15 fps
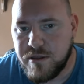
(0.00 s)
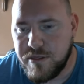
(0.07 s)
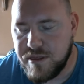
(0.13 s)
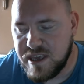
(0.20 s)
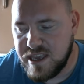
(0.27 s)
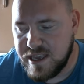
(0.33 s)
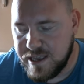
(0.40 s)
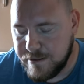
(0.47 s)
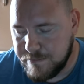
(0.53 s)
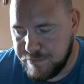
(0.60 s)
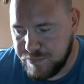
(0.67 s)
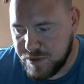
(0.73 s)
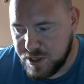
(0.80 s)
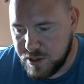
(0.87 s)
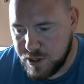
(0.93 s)
the
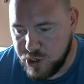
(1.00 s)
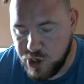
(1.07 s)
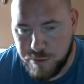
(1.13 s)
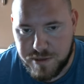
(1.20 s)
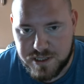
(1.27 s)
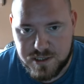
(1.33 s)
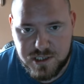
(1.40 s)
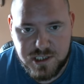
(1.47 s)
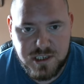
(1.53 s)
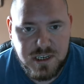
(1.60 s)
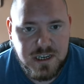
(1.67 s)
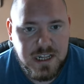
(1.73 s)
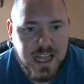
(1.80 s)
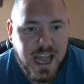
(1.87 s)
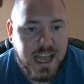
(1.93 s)
humans.
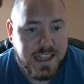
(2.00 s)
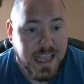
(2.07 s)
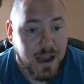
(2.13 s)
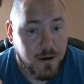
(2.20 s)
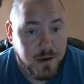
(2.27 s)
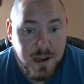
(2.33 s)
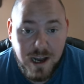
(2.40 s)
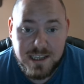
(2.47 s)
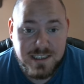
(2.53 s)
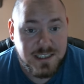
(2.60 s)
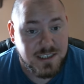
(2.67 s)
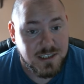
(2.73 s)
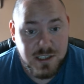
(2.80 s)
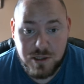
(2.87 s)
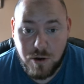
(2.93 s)
And now Guts
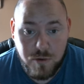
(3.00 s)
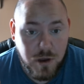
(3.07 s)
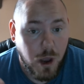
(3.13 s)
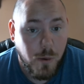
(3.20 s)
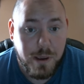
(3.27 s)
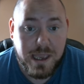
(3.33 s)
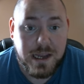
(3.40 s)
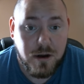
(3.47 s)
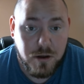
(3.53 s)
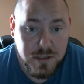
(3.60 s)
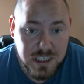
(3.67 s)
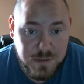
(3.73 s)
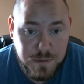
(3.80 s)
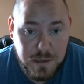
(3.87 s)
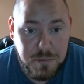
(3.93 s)
is, you know, going in on
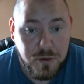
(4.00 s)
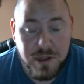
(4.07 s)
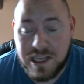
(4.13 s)
these people.